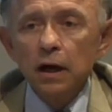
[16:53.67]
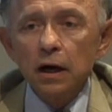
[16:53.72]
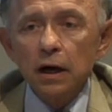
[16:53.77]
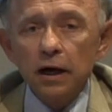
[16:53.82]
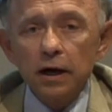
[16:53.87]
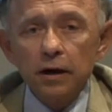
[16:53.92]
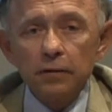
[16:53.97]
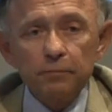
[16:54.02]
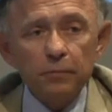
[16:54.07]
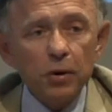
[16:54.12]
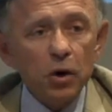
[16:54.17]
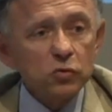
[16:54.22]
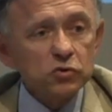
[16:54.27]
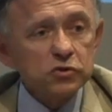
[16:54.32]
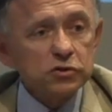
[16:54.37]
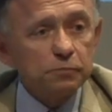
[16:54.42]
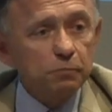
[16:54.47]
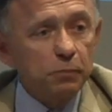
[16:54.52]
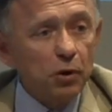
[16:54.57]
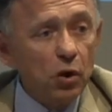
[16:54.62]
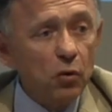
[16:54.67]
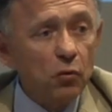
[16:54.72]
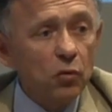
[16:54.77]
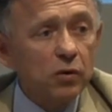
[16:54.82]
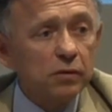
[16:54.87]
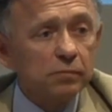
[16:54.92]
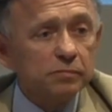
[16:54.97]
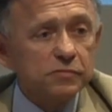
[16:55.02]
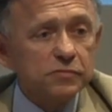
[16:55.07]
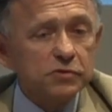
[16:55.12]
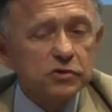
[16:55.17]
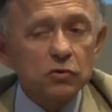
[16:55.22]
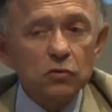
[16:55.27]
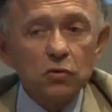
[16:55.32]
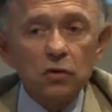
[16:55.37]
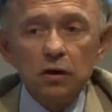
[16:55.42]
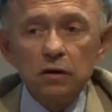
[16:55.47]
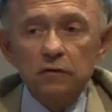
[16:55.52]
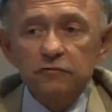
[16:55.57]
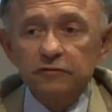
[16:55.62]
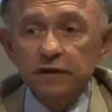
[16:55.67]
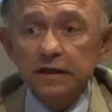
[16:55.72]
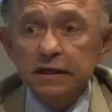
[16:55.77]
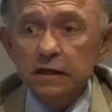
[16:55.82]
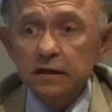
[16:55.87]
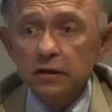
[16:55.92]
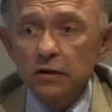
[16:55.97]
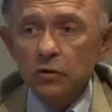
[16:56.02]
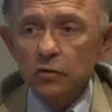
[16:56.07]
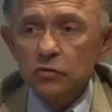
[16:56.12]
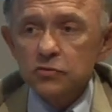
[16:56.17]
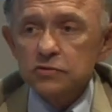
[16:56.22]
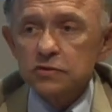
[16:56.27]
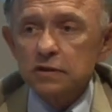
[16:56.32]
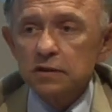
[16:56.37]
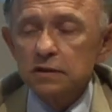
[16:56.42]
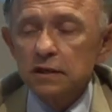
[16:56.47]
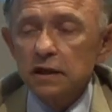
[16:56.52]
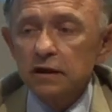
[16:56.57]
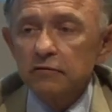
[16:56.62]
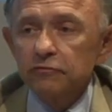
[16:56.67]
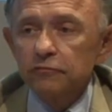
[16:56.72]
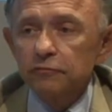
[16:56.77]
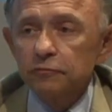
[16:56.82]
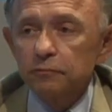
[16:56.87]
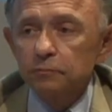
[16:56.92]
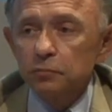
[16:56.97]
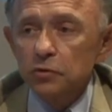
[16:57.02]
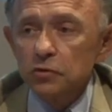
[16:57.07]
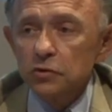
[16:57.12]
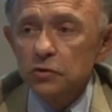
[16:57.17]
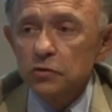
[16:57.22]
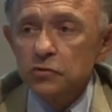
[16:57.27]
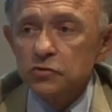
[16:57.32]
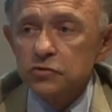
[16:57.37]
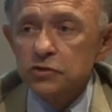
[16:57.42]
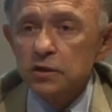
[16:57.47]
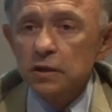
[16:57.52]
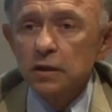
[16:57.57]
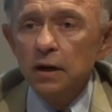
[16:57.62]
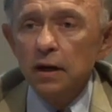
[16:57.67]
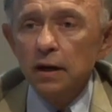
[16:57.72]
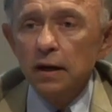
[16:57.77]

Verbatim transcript: uh, post poems or videos that they've produced.